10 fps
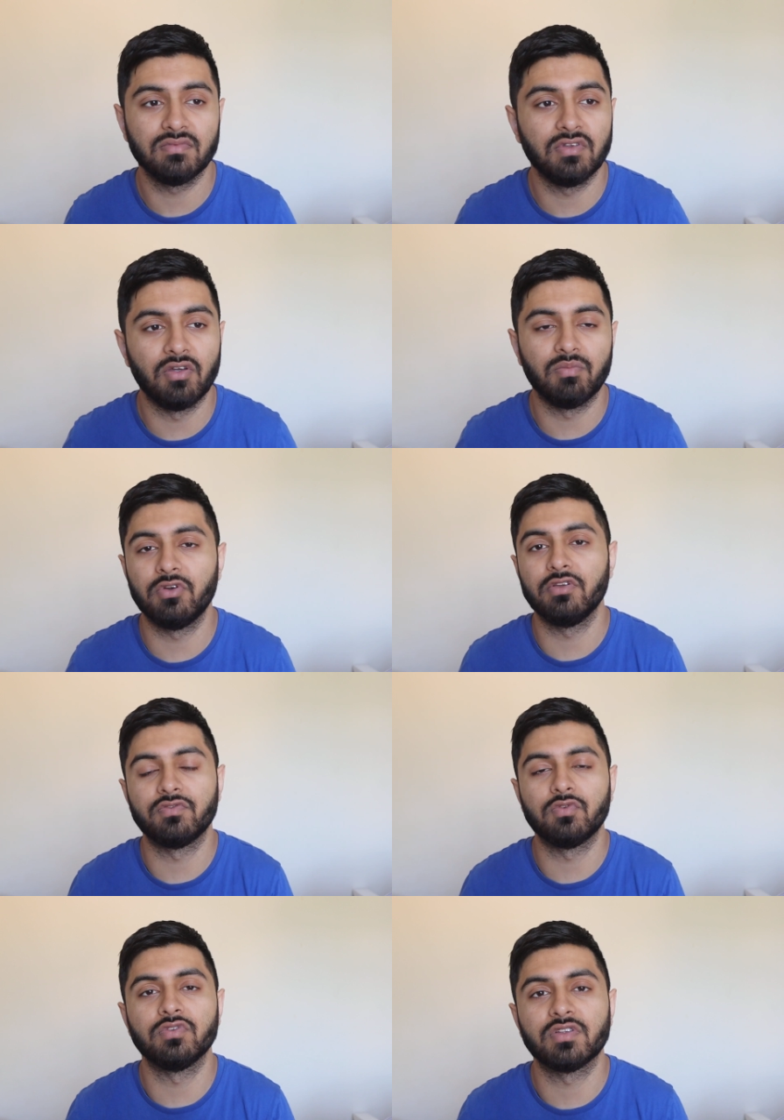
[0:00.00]
you know, body,
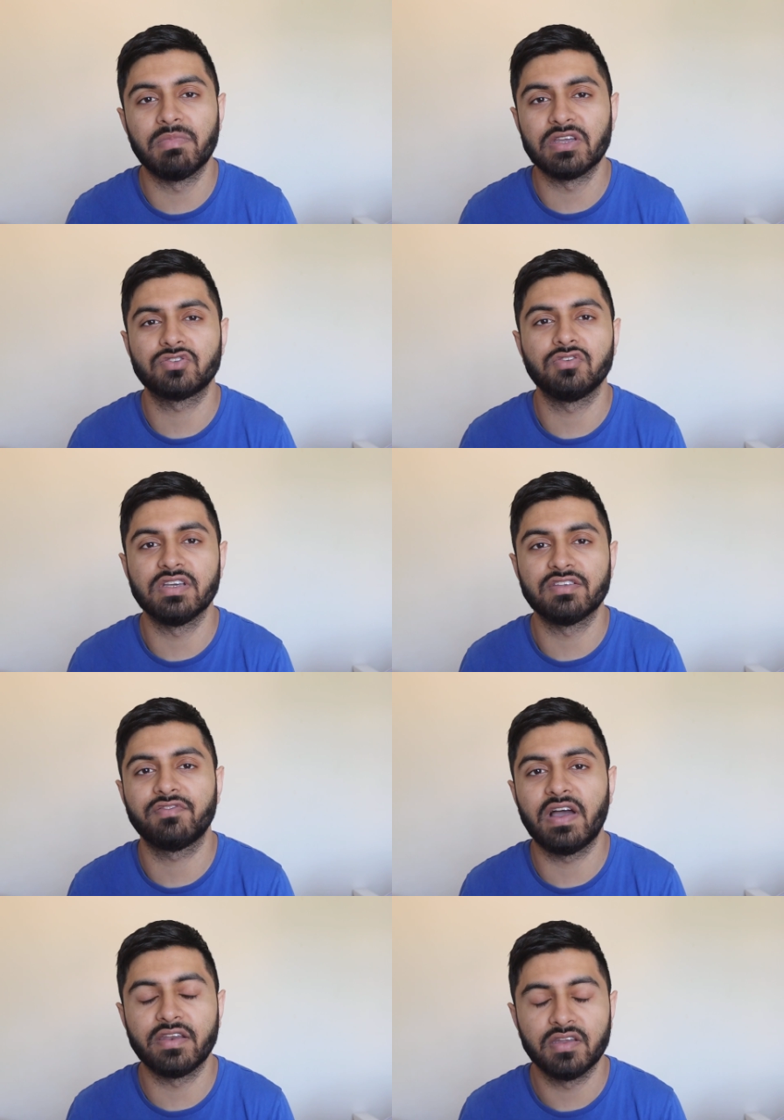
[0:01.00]
of course, and make sure he's
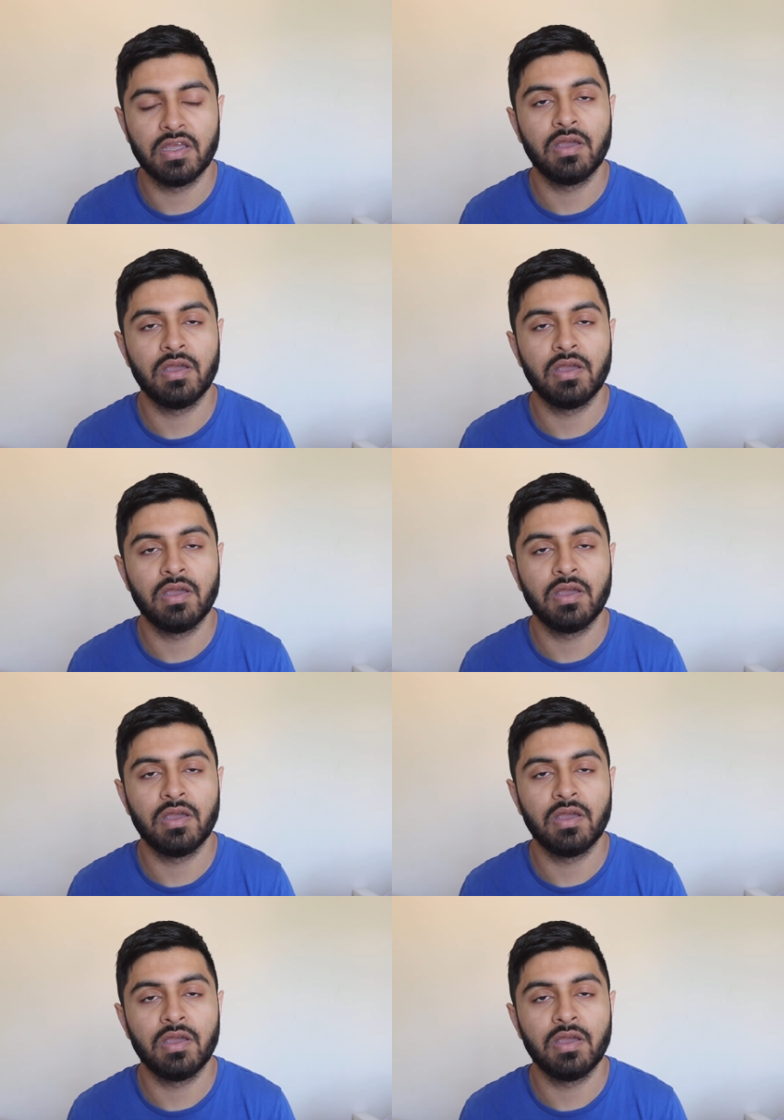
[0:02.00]
fine